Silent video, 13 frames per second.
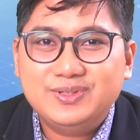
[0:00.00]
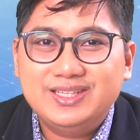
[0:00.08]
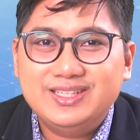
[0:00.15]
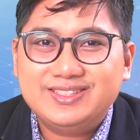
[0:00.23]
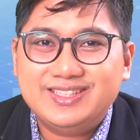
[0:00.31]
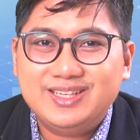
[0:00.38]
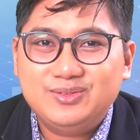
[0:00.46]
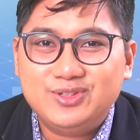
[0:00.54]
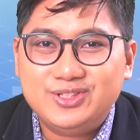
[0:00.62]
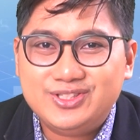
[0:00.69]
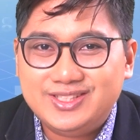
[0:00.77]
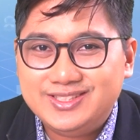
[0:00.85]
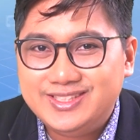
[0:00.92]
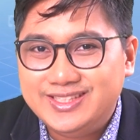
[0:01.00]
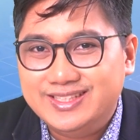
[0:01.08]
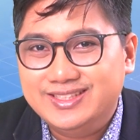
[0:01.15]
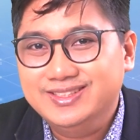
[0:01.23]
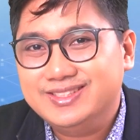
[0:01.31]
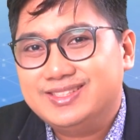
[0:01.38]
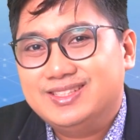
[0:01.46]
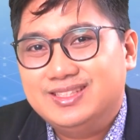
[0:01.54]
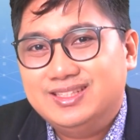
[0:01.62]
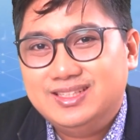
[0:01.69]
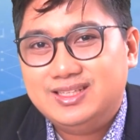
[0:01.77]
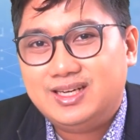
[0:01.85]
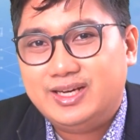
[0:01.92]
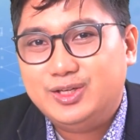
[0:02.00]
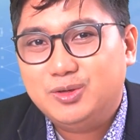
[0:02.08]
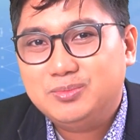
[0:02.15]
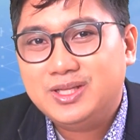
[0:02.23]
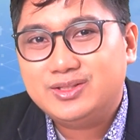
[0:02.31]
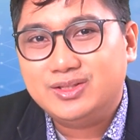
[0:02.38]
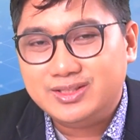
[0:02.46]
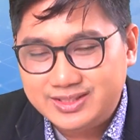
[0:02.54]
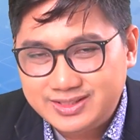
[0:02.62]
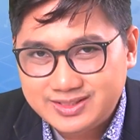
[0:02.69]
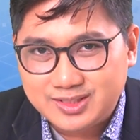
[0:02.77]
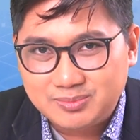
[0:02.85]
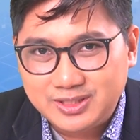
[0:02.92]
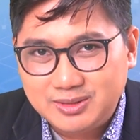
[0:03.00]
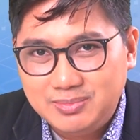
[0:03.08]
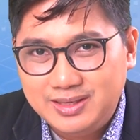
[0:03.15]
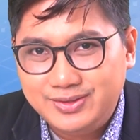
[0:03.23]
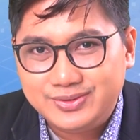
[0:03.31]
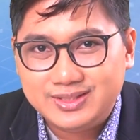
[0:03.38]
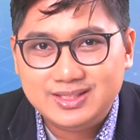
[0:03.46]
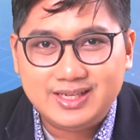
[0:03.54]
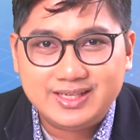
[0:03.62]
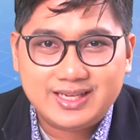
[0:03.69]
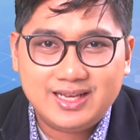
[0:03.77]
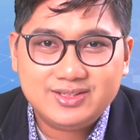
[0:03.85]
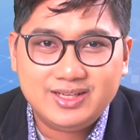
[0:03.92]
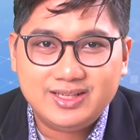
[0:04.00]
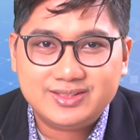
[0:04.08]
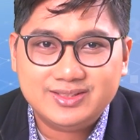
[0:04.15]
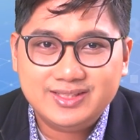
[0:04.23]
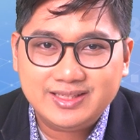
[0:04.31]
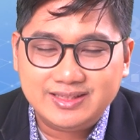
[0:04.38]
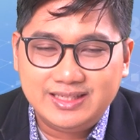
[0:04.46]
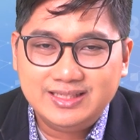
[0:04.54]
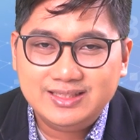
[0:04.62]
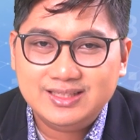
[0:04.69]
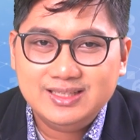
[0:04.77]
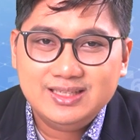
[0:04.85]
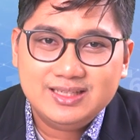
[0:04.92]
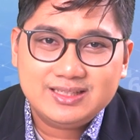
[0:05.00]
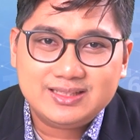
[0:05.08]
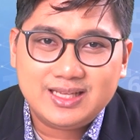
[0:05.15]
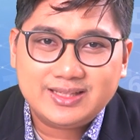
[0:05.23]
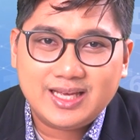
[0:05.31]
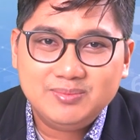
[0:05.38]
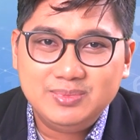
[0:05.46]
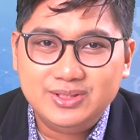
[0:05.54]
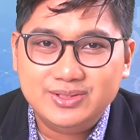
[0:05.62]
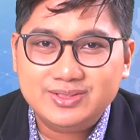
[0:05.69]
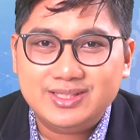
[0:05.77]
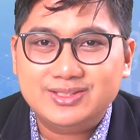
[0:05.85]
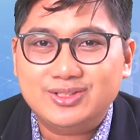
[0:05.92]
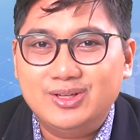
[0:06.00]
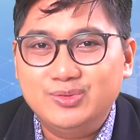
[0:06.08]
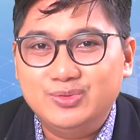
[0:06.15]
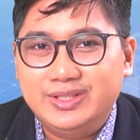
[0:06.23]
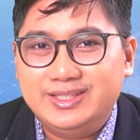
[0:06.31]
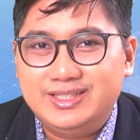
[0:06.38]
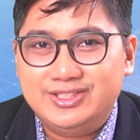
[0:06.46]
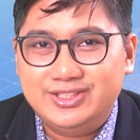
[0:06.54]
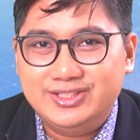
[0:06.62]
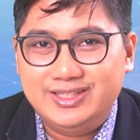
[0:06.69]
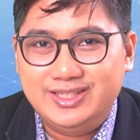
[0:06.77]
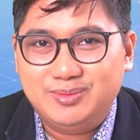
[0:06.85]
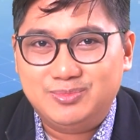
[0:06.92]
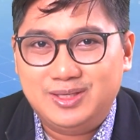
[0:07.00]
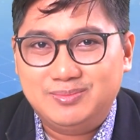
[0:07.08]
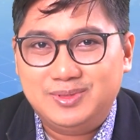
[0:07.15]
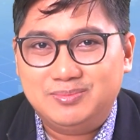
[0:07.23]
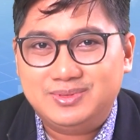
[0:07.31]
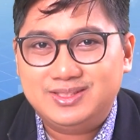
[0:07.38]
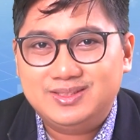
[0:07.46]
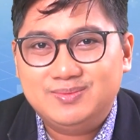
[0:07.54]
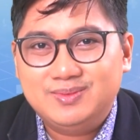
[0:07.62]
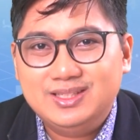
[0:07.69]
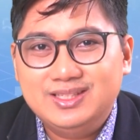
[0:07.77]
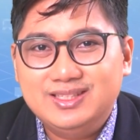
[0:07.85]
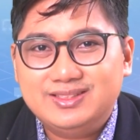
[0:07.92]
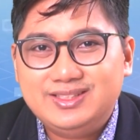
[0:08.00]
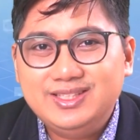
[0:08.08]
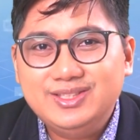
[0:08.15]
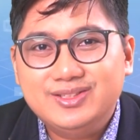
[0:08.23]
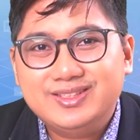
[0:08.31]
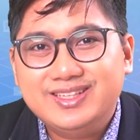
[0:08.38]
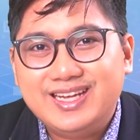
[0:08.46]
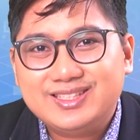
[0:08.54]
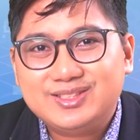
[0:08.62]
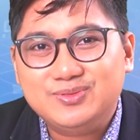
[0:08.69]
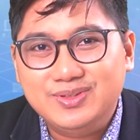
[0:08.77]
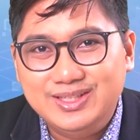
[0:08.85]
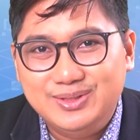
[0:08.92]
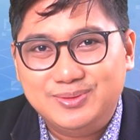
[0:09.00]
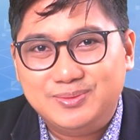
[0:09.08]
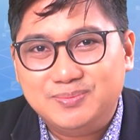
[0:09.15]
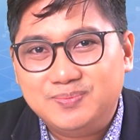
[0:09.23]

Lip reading: you for listening, future engineers. I hope that you learned something about the calculator technique that can be used in solving engineering problems. See you on the next video.